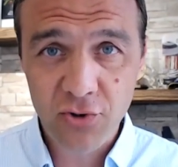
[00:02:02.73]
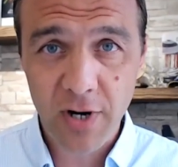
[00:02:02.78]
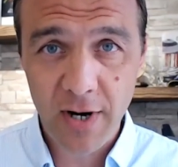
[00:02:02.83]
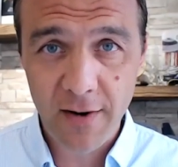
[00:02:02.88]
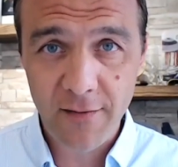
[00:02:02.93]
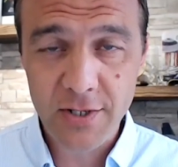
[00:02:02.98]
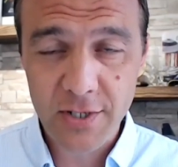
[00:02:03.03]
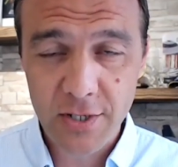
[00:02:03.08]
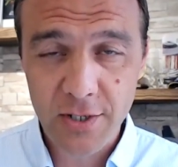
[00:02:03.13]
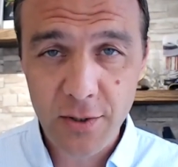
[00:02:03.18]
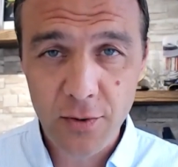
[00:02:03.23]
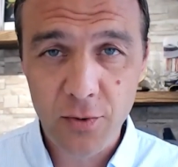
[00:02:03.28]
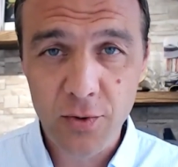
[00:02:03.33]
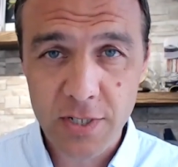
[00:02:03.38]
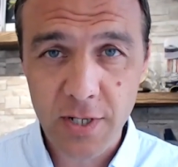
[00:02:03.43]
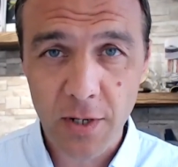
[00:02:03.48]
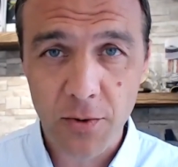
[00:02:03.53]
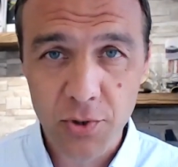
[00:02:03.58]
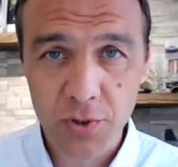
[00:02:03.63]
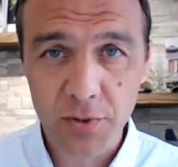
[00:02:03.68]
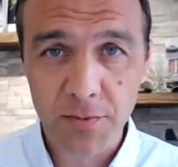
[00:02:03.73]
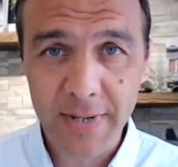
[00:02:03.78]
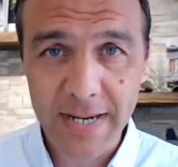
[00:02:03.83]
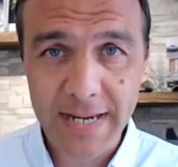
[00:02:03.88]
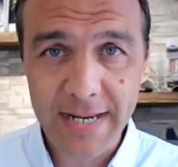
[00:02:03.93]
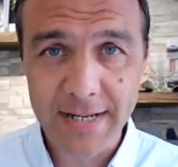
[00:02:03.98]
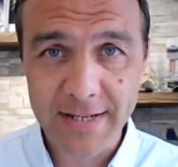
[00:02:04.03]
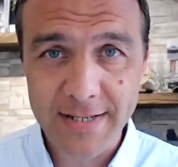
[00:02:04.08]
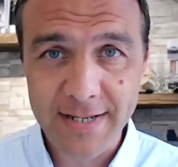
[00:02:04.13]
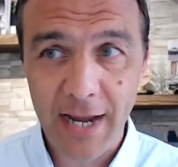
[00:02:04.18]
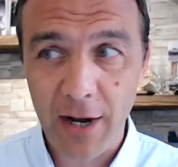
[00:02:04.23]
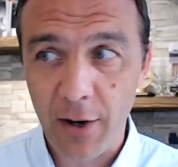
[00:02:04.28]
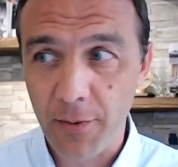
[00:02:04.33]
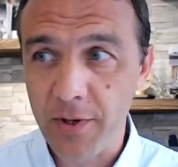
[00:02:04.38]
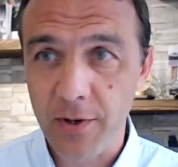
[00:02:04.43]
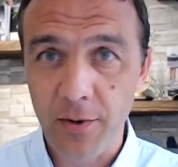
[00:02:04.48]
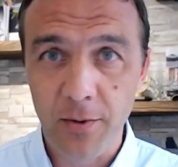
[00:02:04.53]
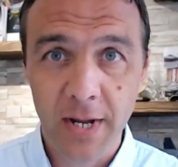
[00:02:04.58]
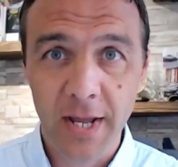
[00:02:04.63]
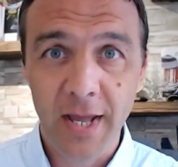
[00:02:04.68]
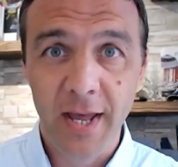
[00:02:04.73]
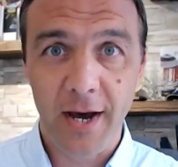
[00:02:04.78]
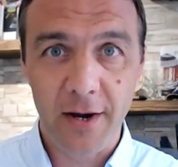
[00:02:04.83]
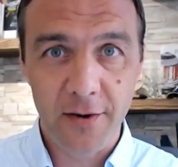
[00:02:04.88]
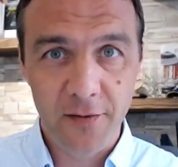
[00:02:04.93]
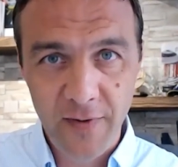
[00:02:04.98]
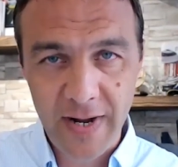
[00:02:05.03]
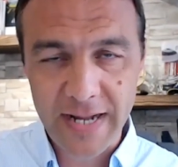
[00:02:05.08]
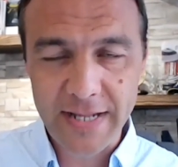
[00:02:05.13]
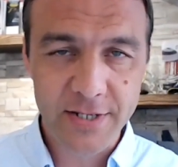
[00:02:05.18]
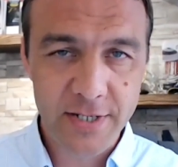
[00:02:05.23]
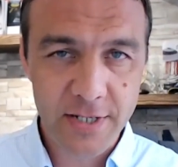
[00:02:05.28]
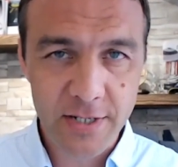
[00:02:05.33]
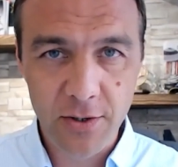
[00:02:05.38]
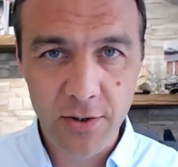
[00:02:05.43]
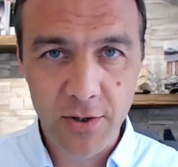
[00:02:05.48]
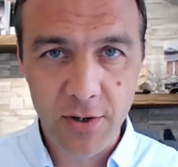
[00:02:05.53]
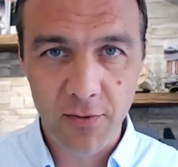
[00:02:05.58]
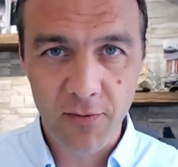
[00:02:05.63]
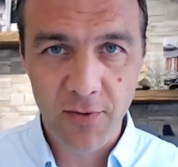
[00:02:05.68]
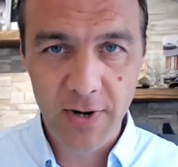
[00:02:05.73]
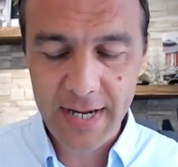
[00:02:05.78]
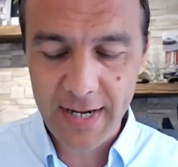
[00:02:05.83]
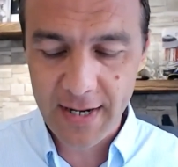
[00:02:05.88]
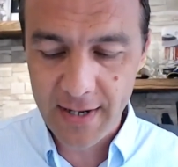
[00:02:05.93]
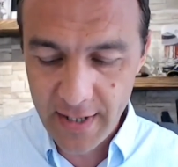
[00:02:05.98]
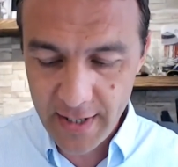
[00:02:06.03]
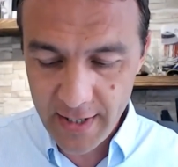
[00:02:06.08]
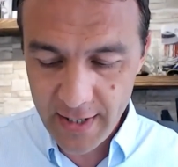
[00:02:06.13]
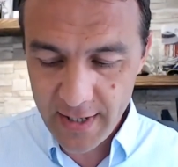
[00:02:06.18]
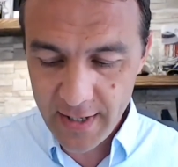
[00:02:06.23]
driver to use social media to help you advance in your career,